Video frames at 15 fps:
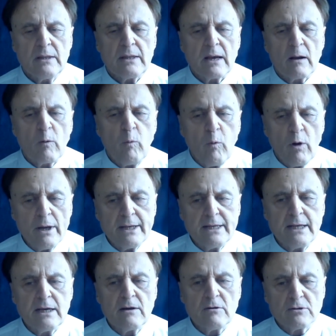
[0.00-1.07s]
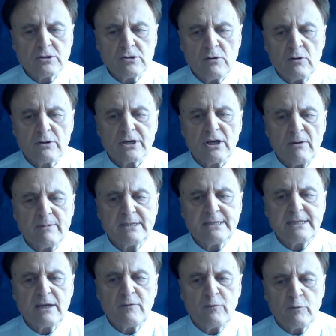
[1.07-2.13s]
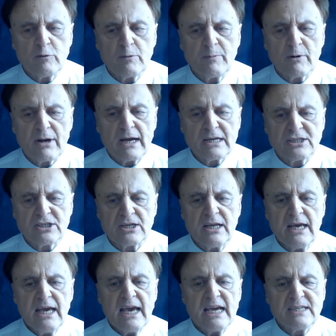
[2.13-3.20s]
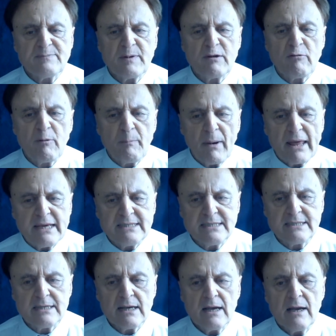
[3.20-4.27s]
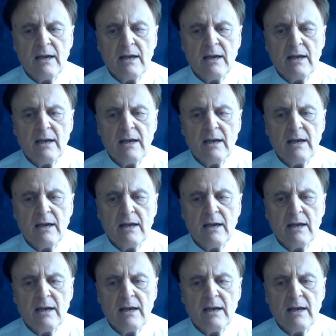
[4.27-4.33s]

The quality-controlled domestic food production has been replaced